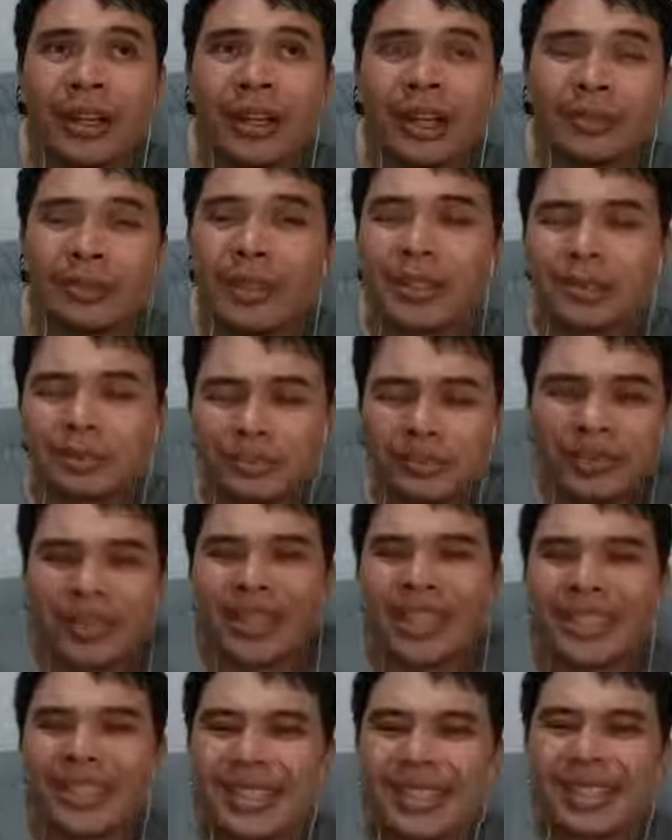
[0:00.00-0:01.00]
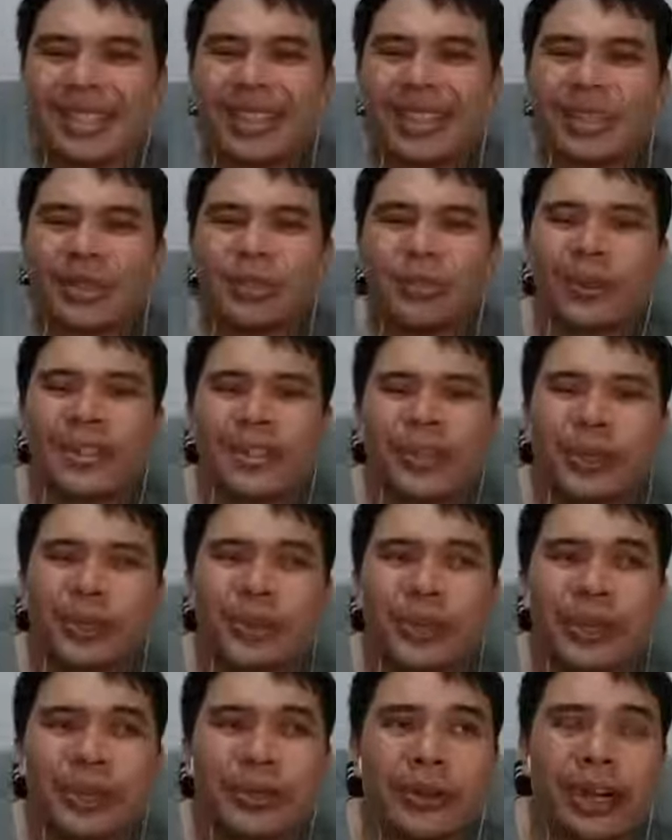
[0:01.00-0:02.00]
But that's not what's
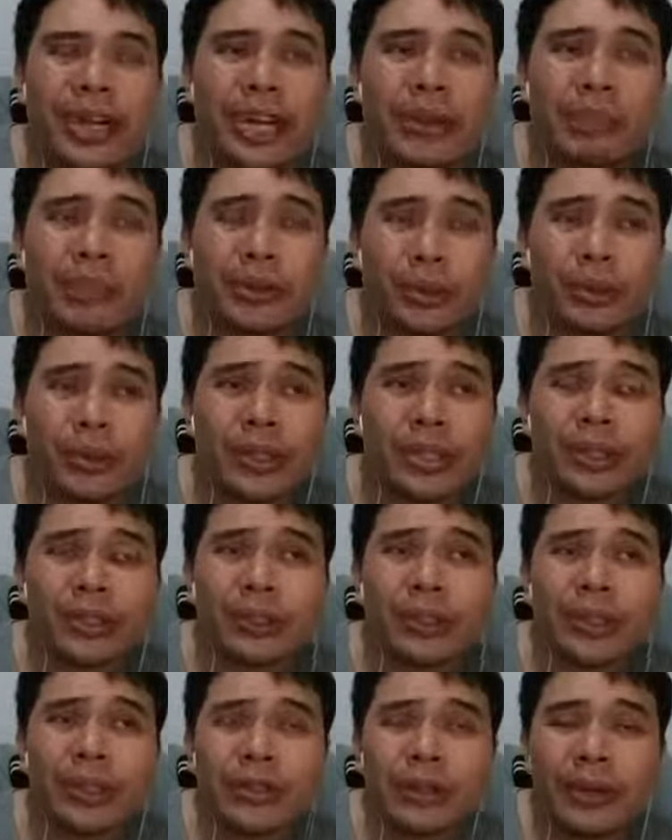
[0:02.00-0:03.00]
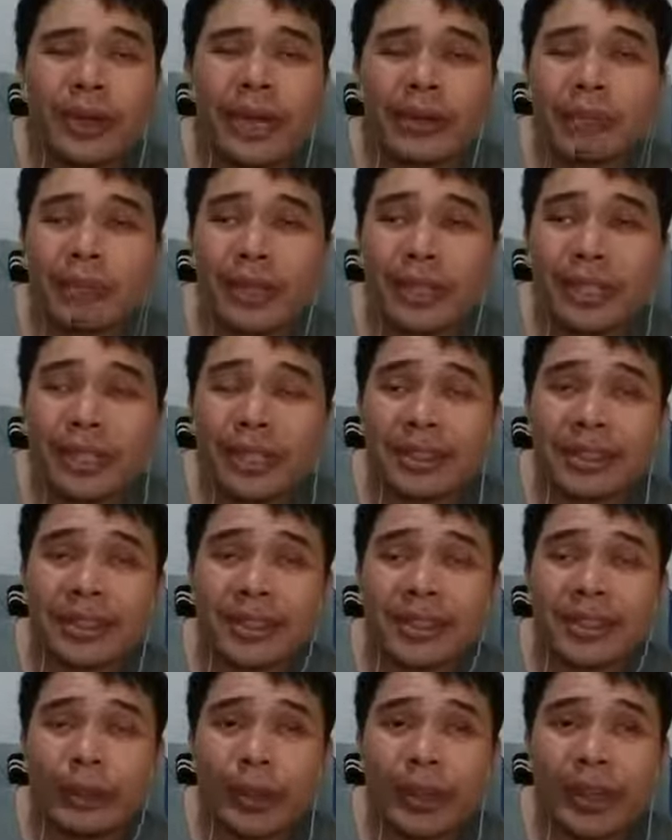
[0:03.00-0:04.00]
going to happen. What's going to happen is they're
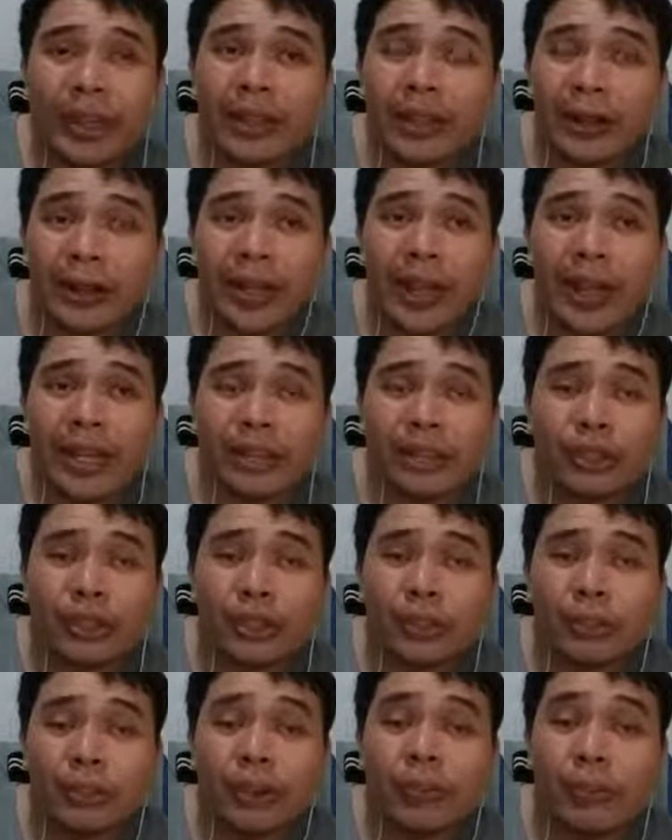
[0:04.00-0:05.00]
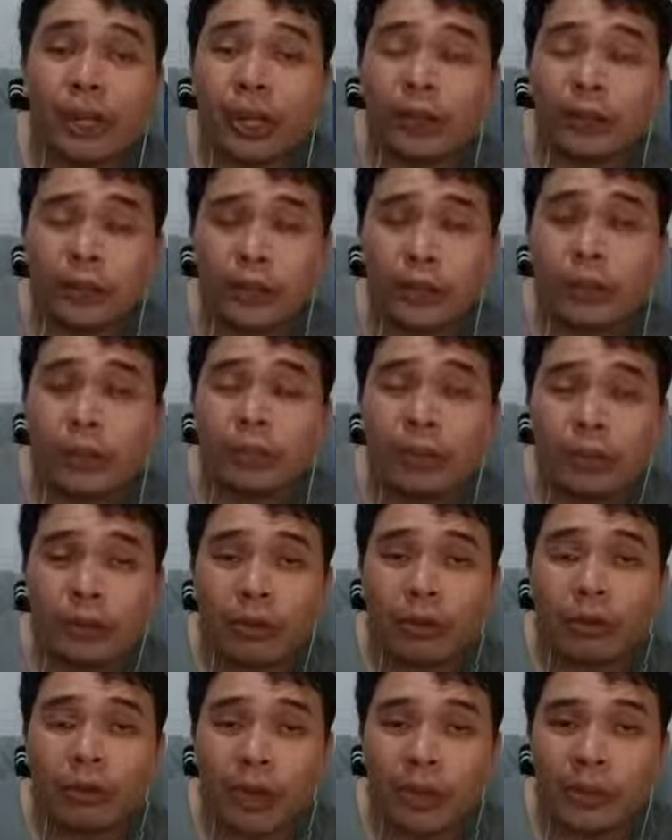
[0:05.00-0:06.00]
going to ask you about your
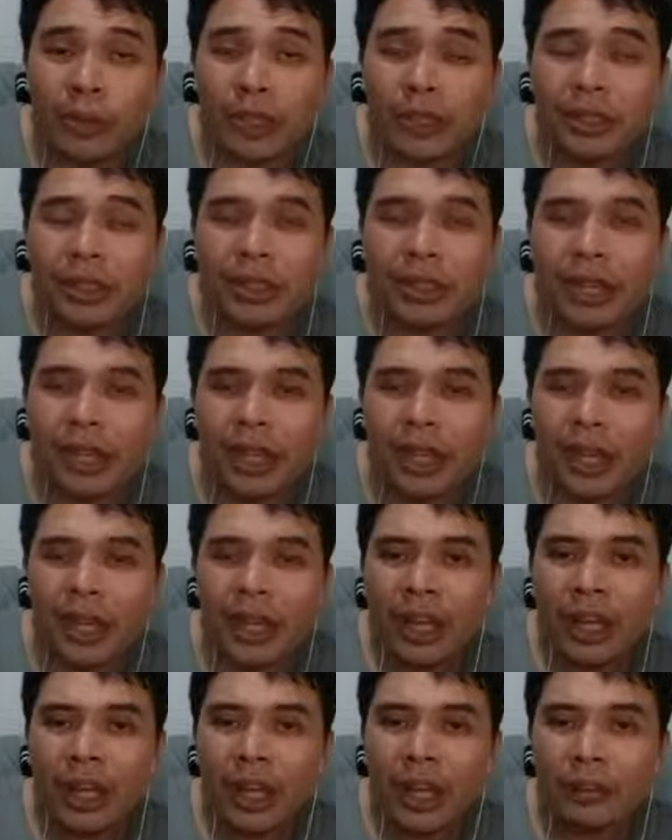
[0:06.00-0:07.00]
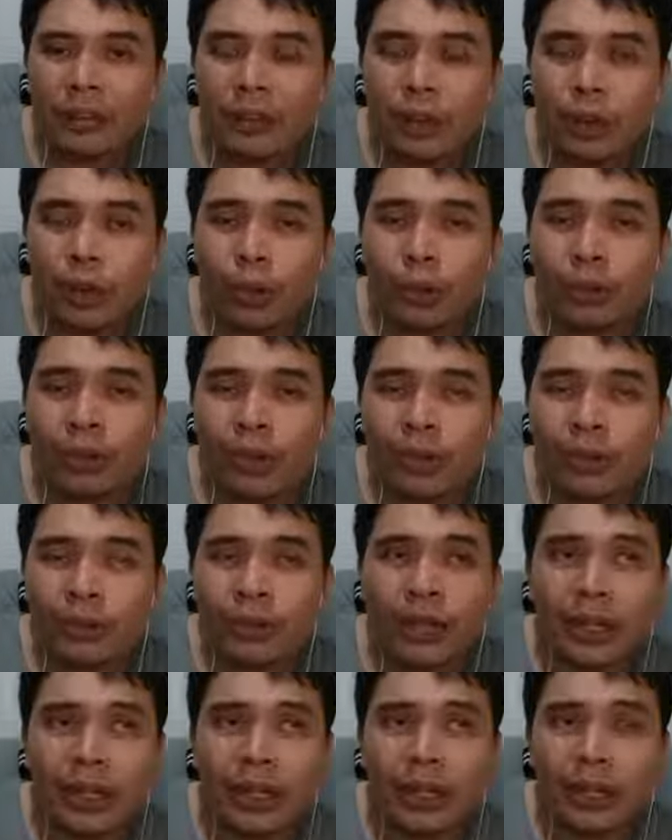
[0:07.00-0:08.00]
performance. If you were
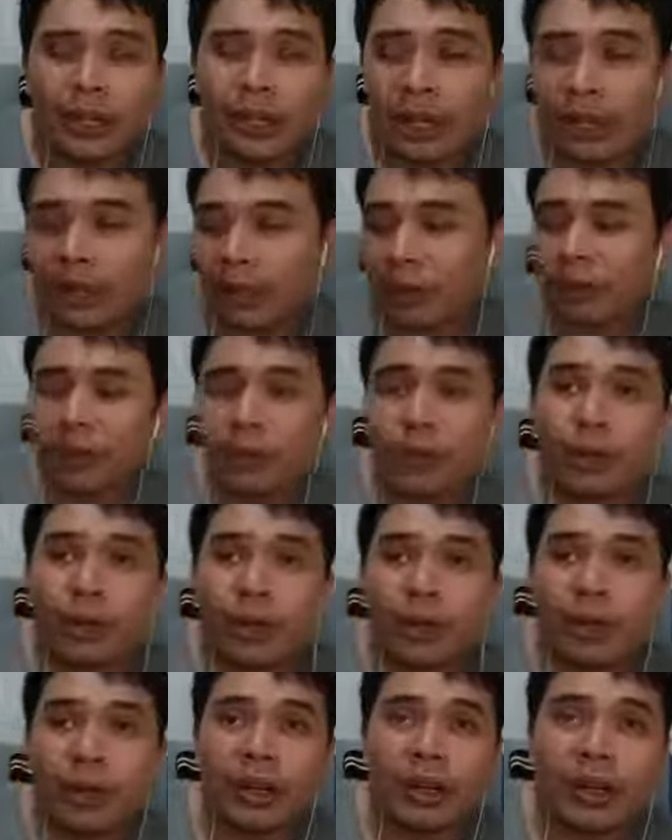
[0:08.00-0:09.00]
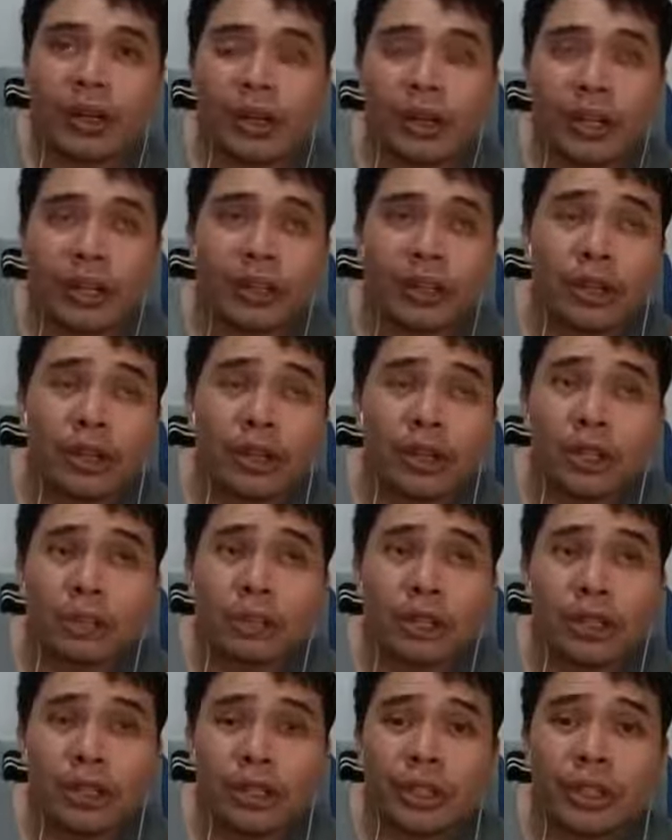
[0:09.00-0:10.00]
if you're in
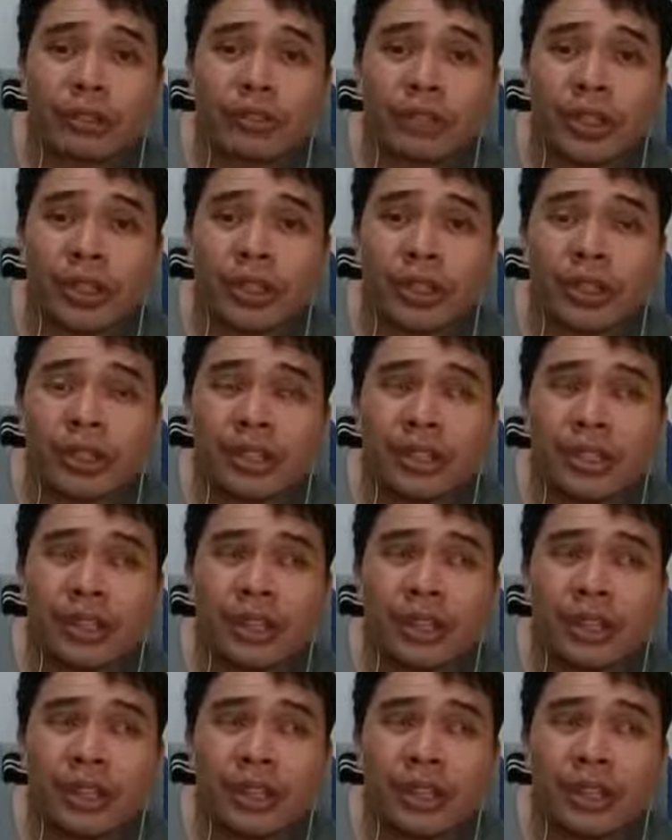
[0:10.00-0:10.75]
customer service,